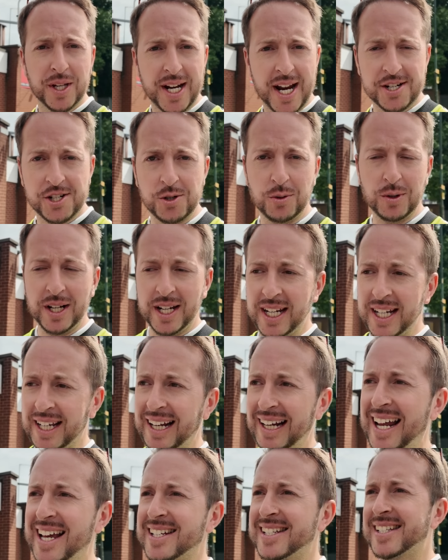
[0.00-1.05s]
the National League
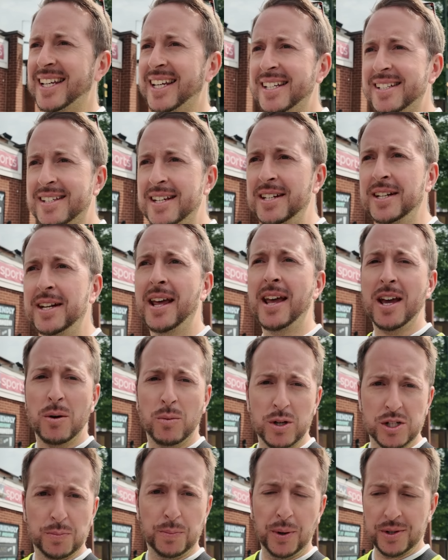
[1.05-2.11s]
last season,
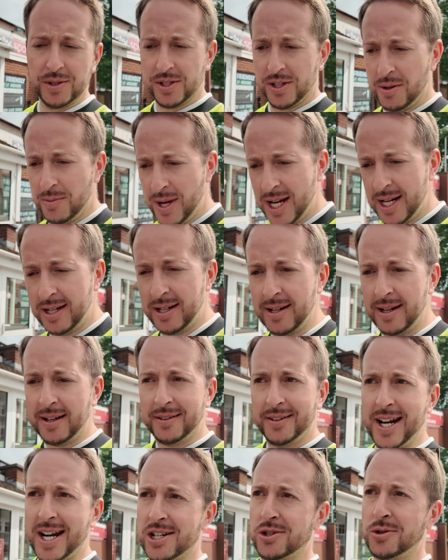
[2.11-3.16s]
which puts them in
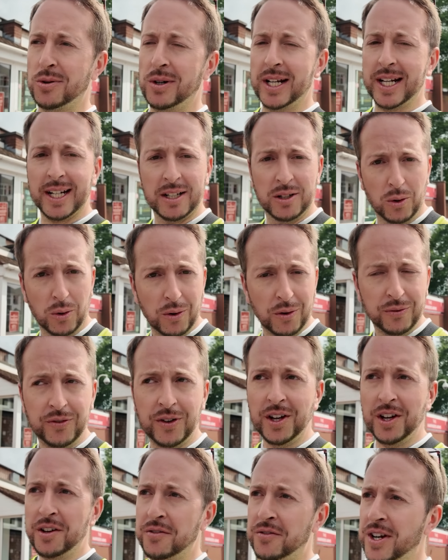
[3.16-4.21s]
National League North
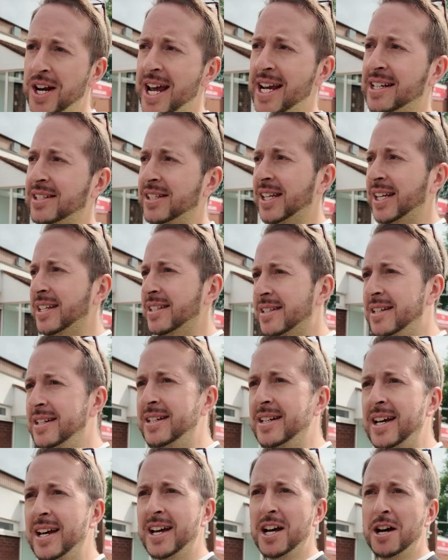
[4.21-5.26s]
for next
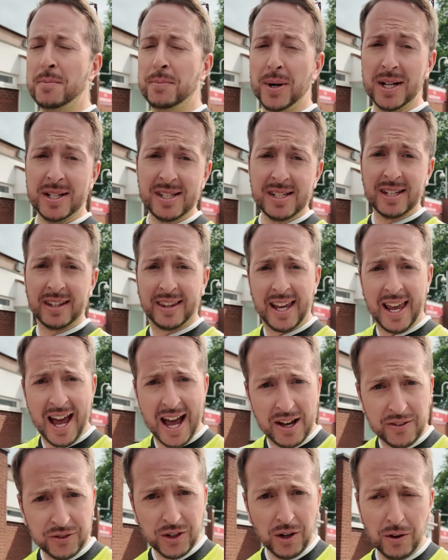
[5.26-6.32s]
season. But they
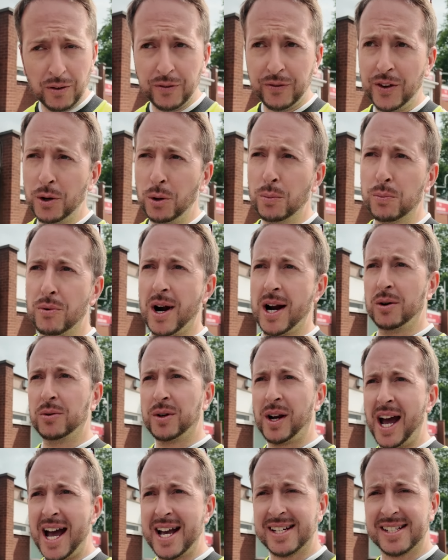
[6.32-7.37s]
have got Phil
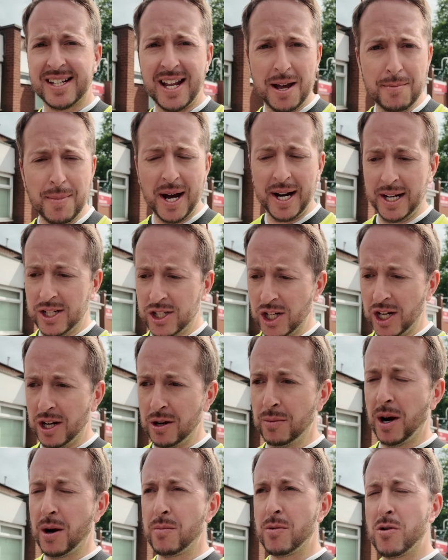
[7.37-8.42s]
Brown as their manager. You
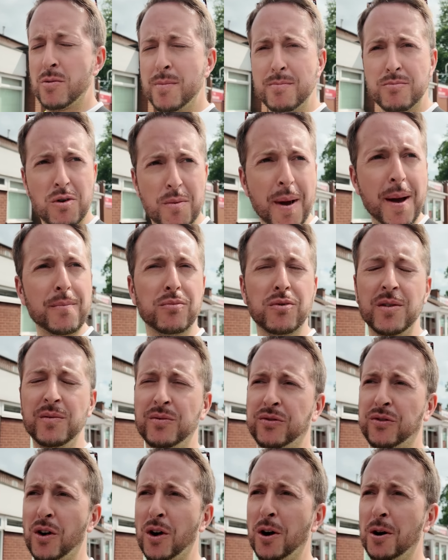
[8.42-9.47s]
might remember him
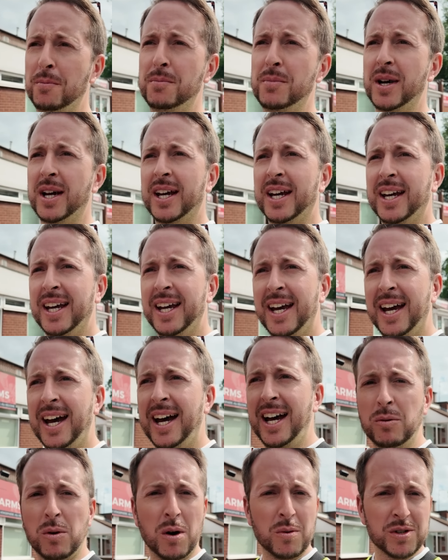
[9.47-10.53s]
from,
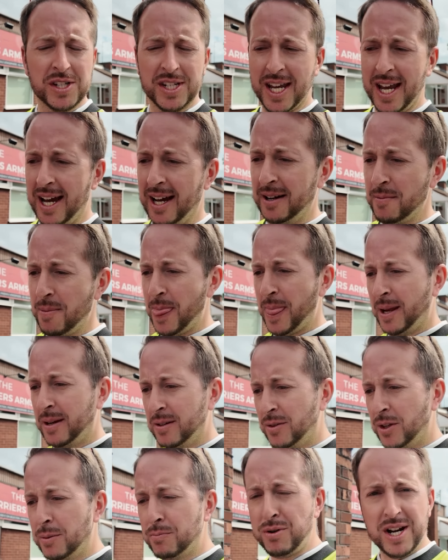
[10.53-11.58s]
where was he at?
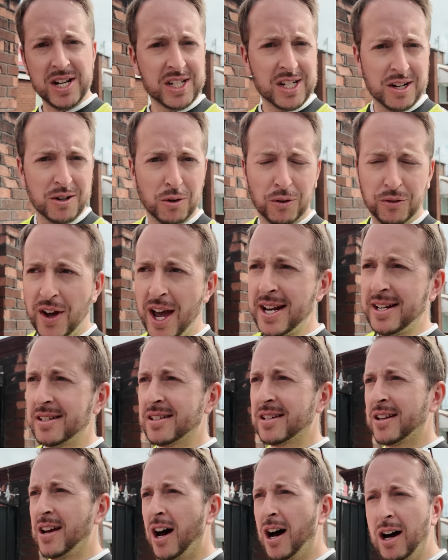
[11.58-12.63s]
Preston North
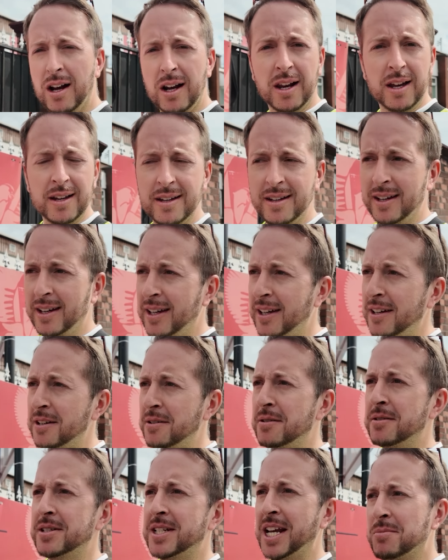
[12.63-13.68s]
End, Hull,
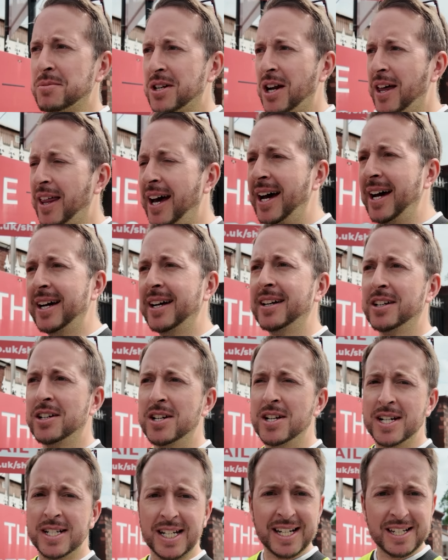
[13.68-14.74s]
teams like that.
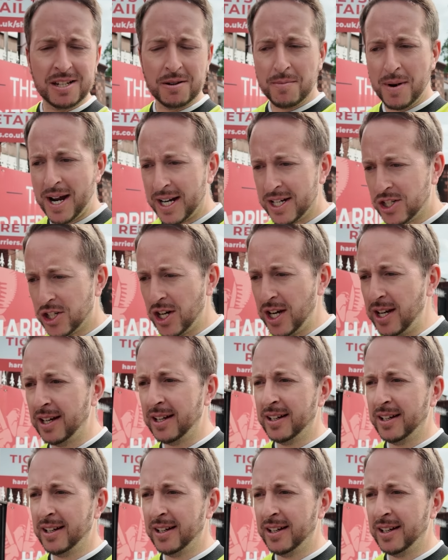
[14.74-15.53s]
Decent manager.